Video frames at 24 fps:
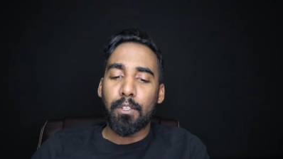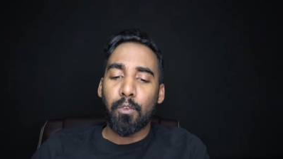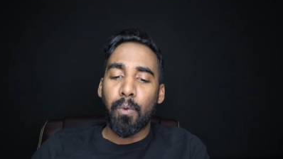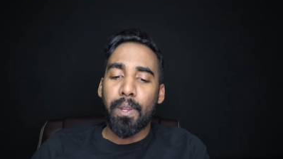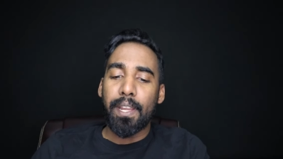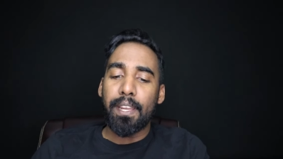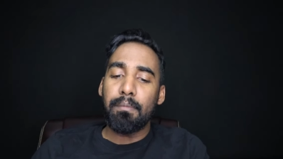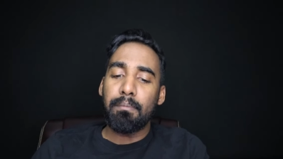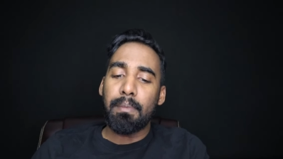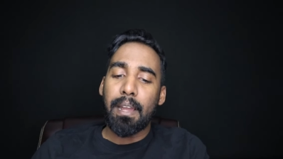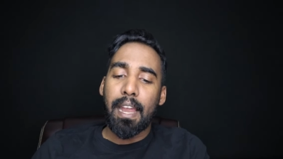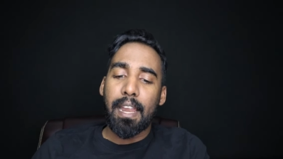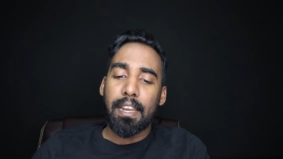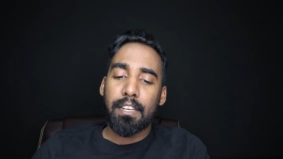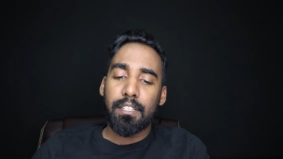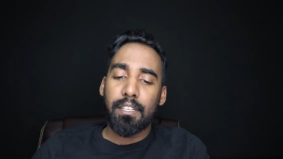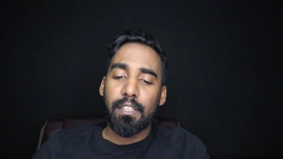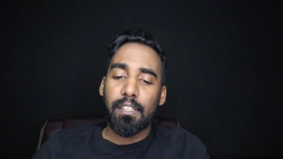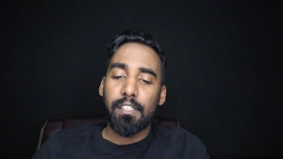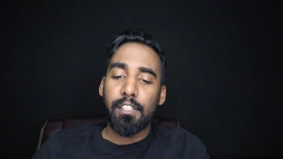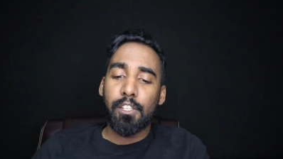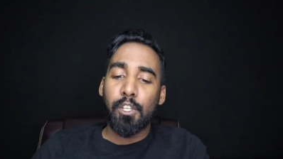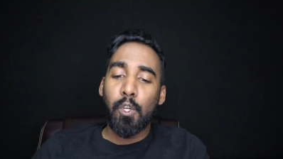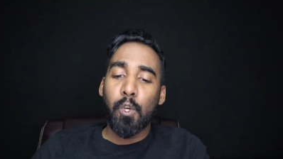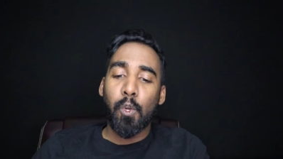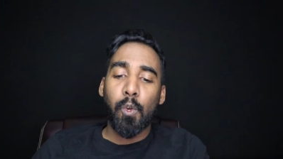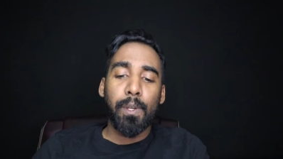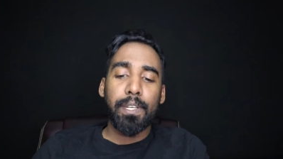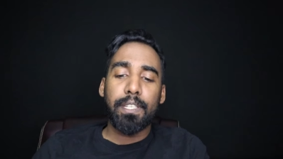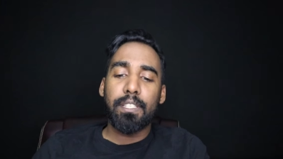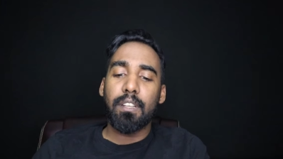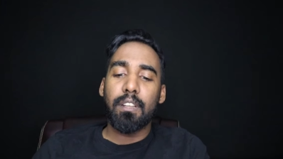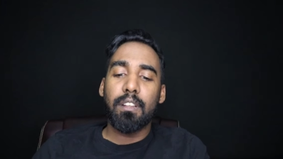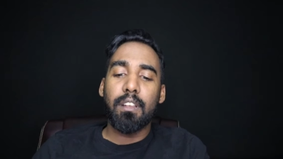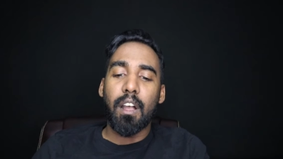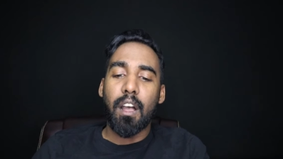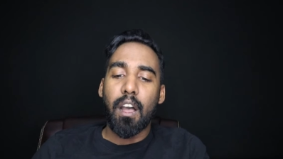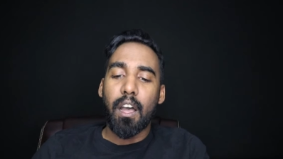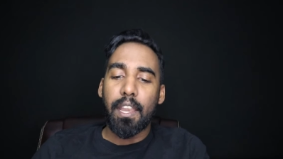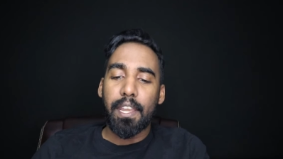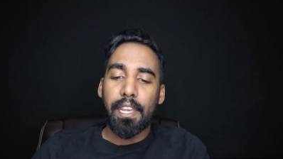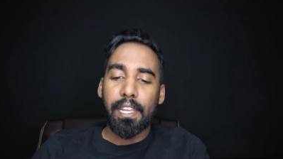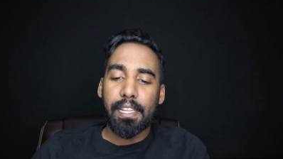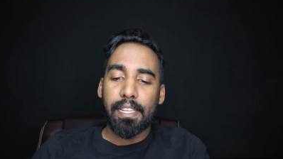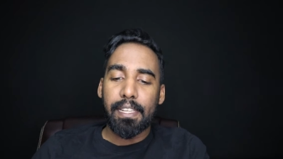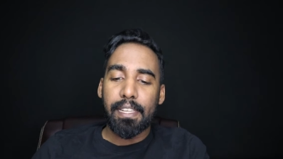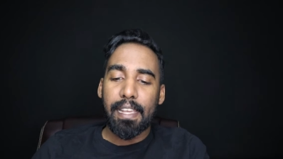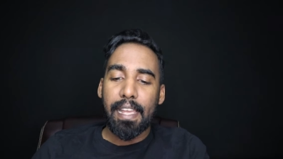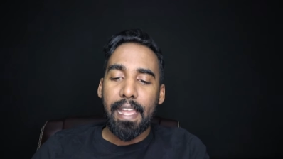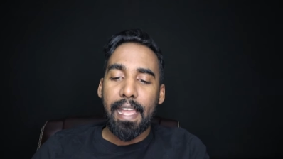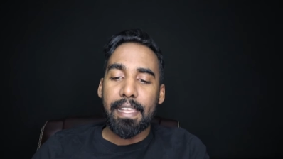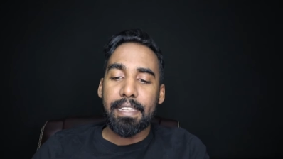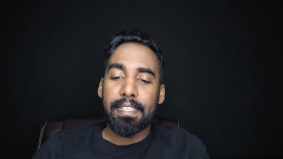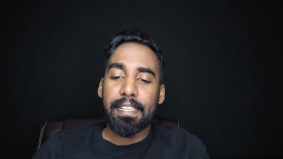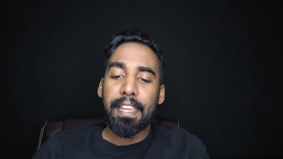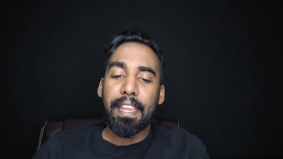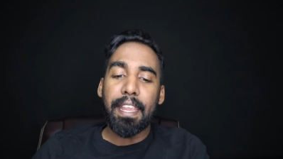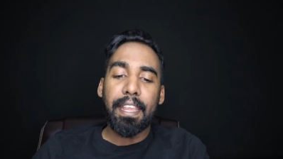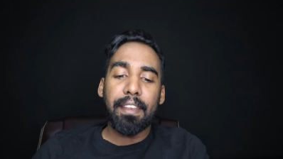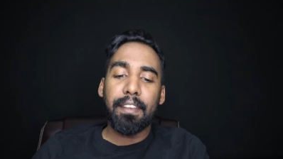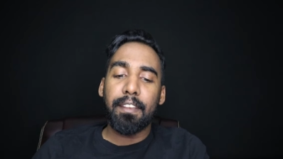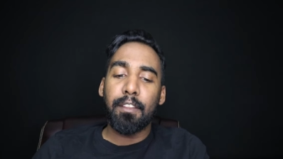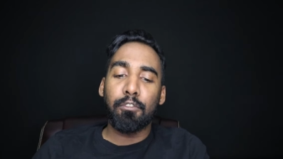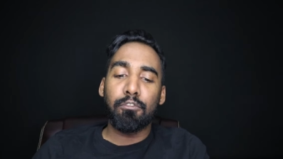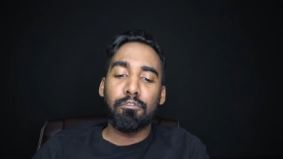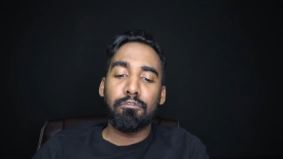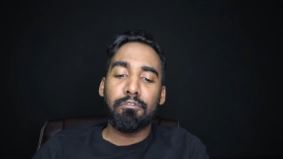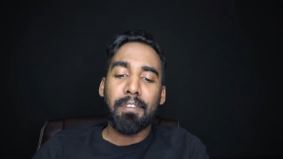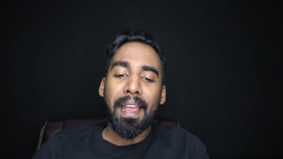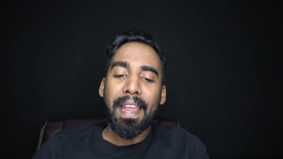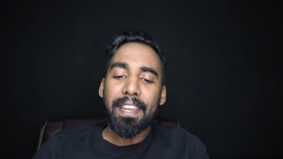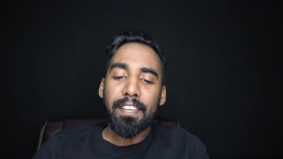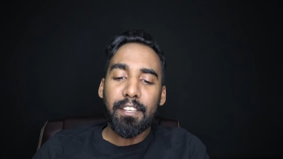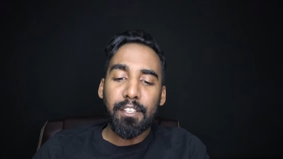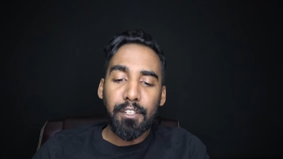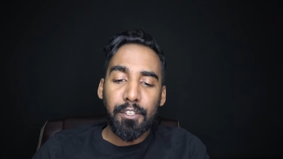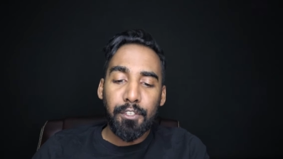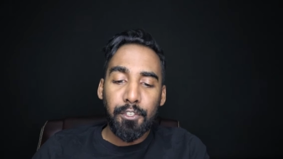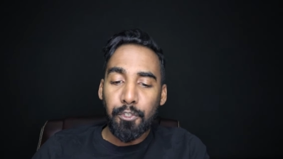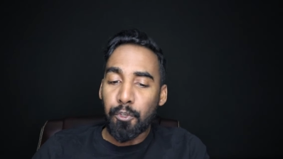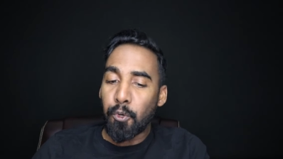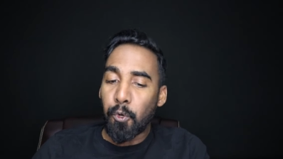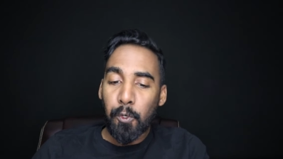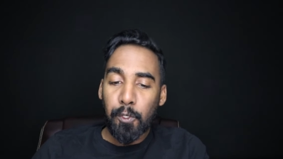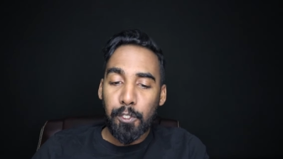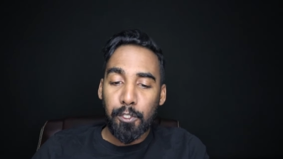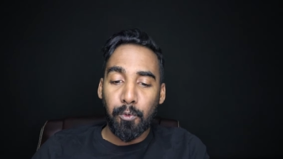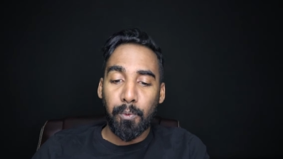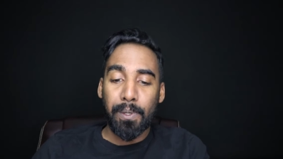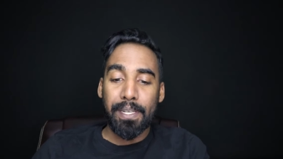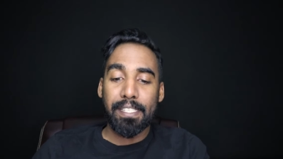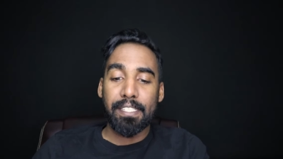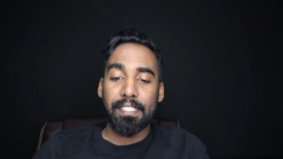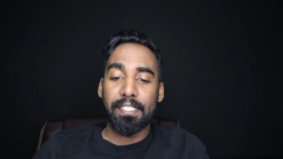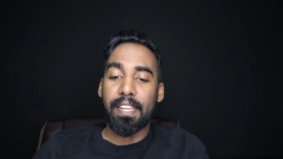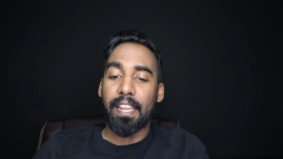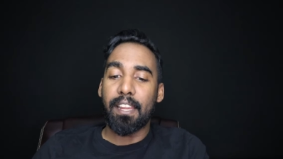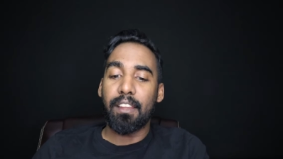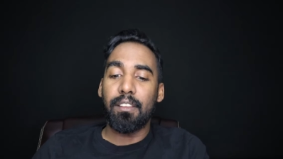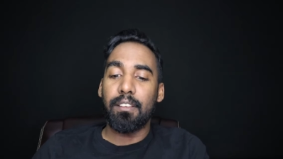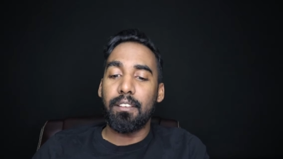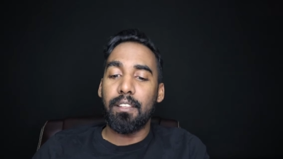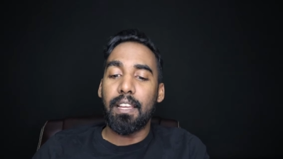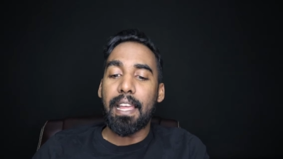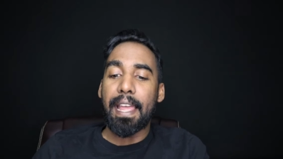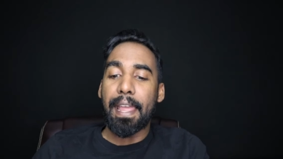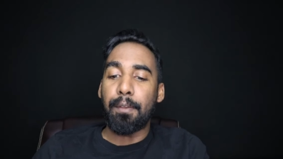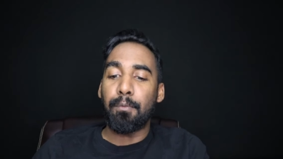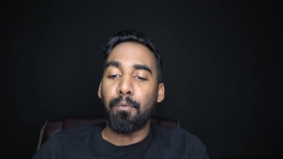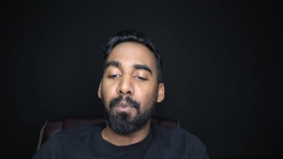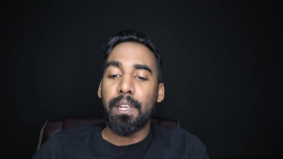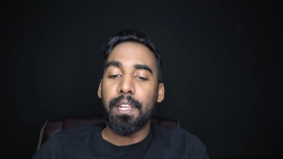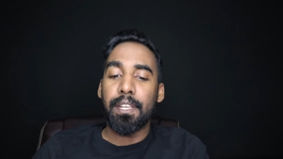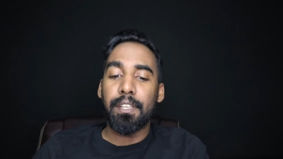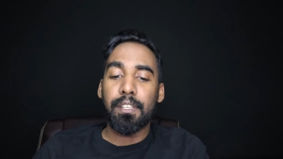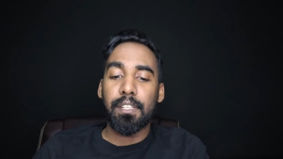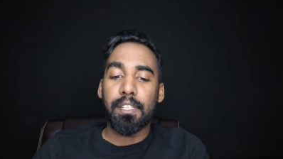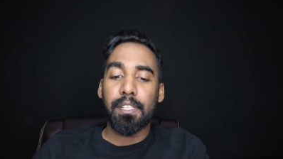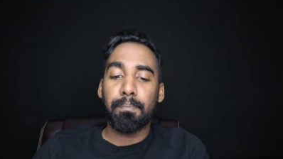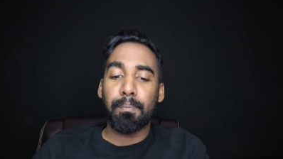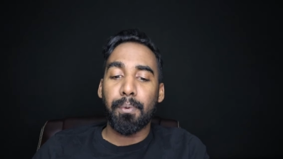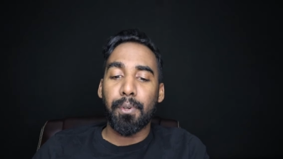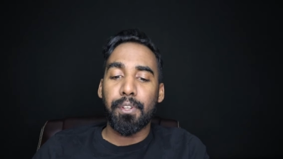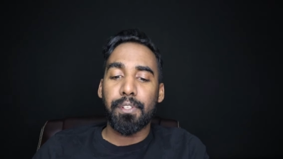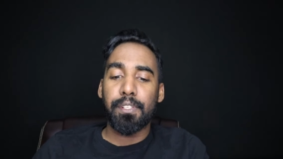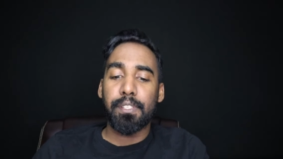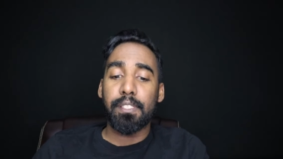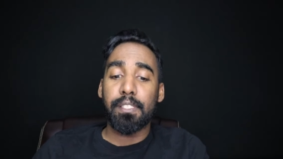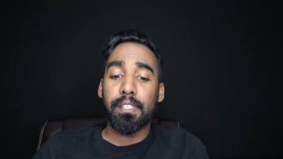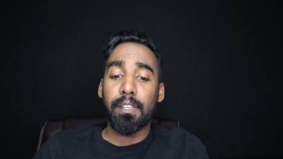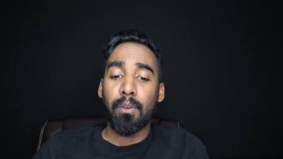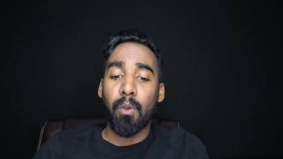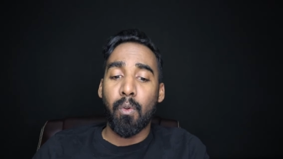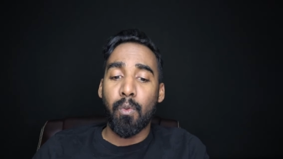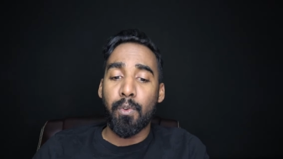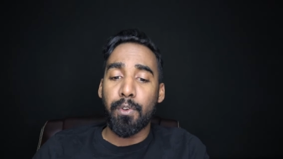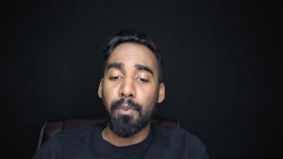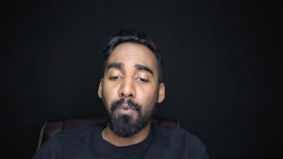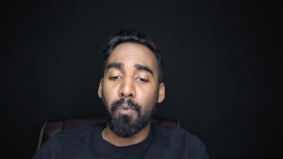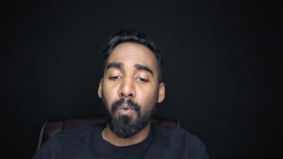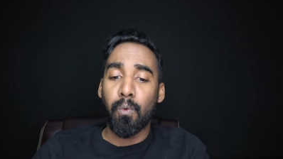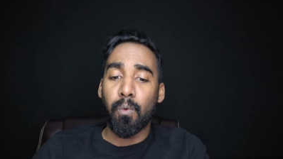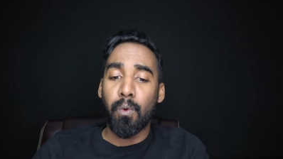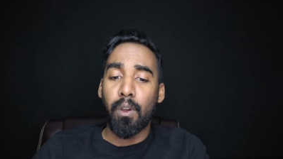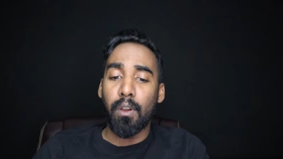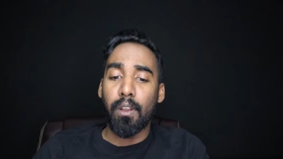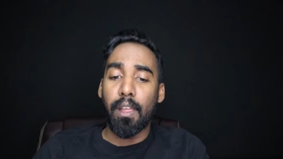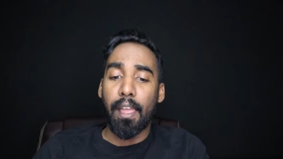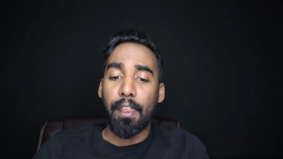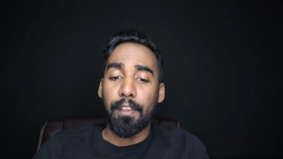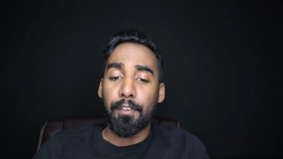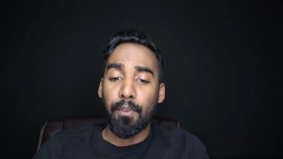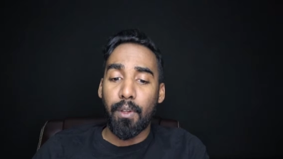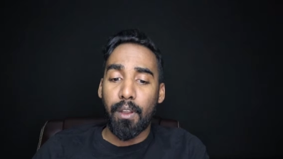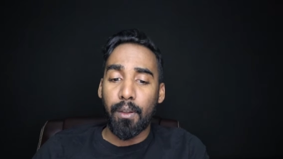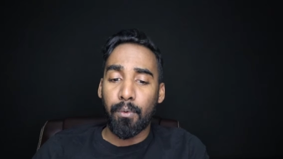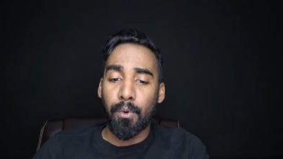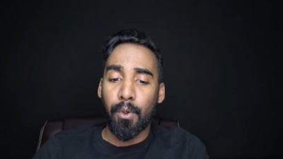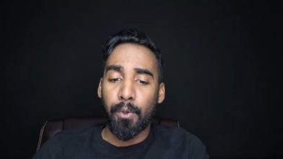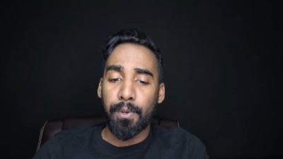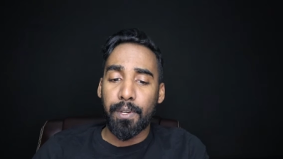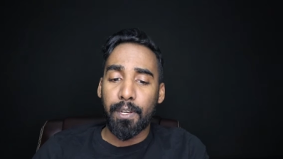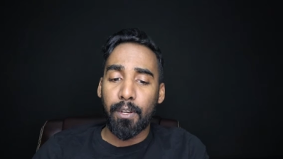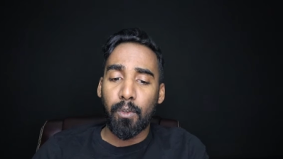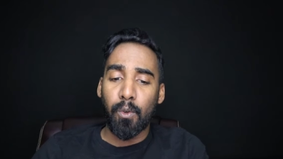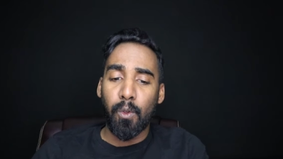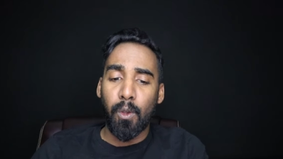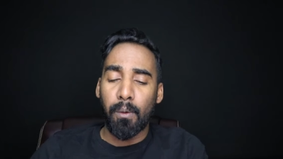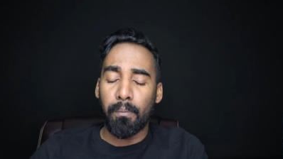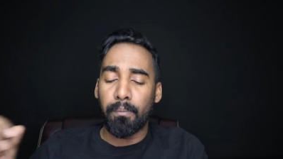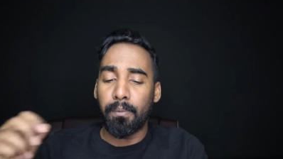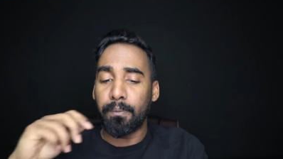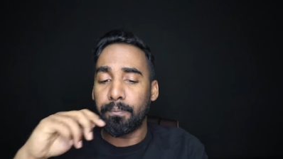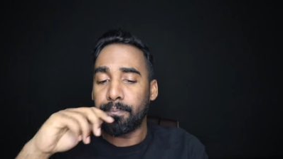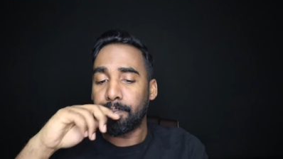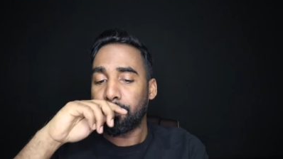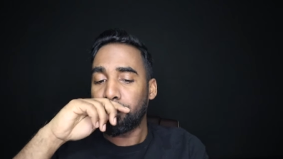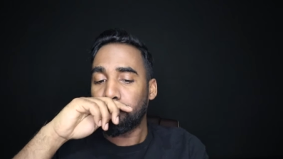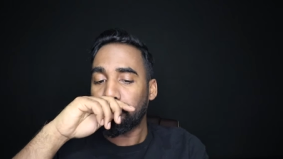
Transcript: Wayne Marshall's Glory to God has hit the right note with secular and religious persons around the world and around the globe.